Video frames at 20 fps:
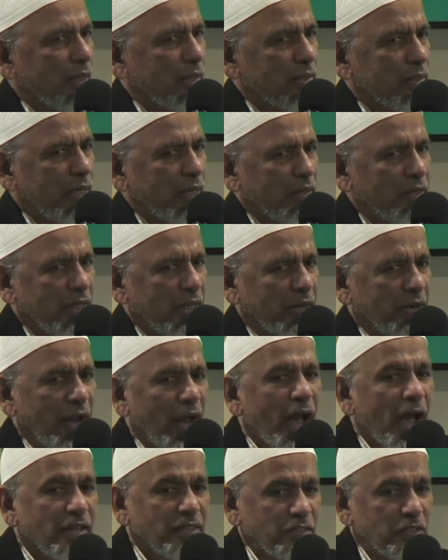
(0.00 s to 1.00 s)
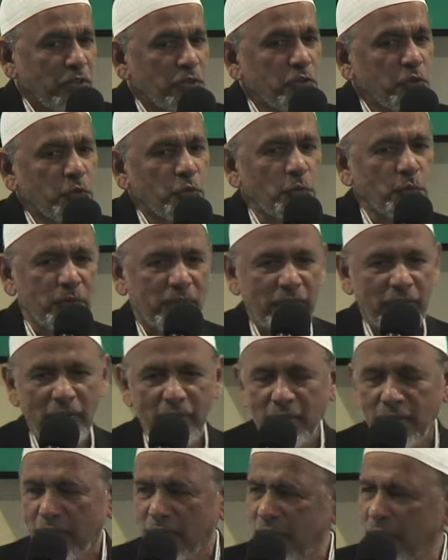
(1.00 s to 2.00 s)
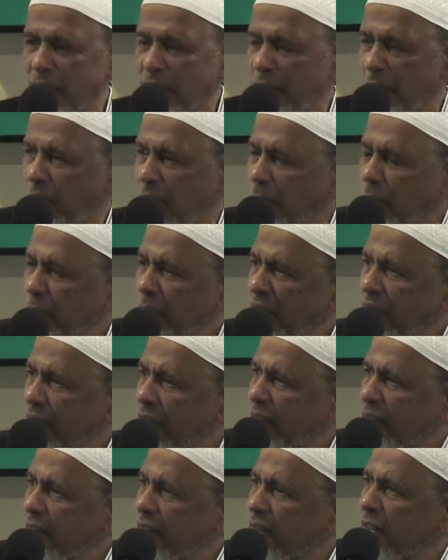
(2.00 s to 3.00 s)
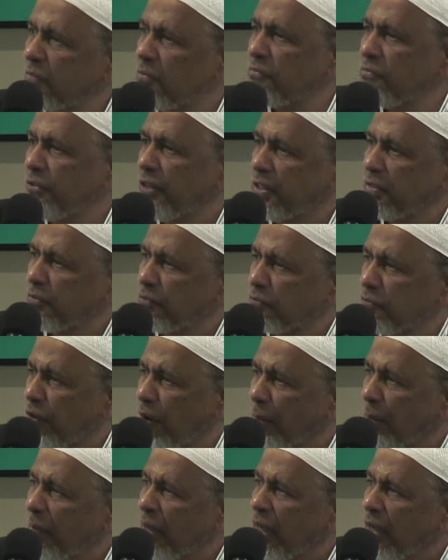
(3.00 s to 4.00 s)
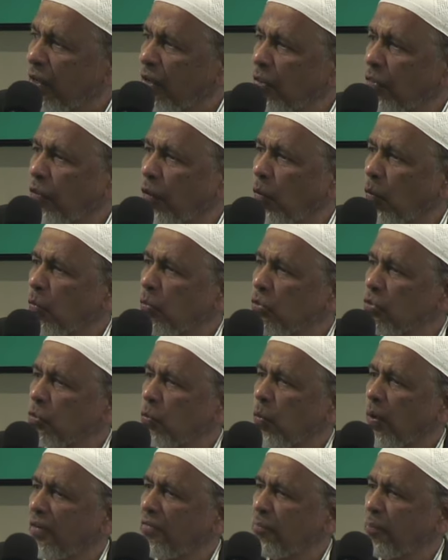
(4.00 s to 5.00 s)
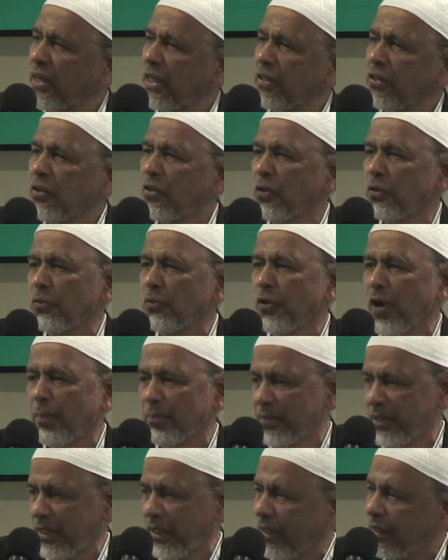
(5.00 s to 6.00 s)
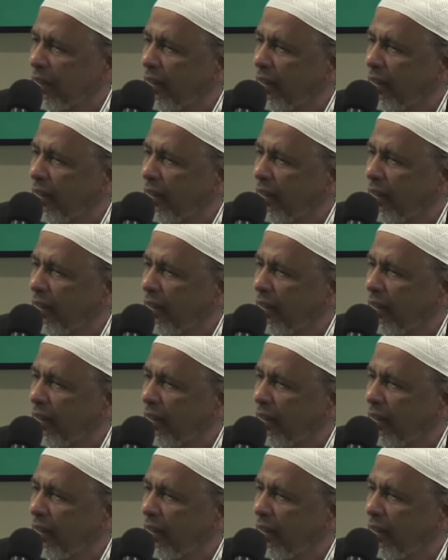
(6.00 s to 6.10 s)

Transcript: their, their attitude uh, being different from those who have been corrupted.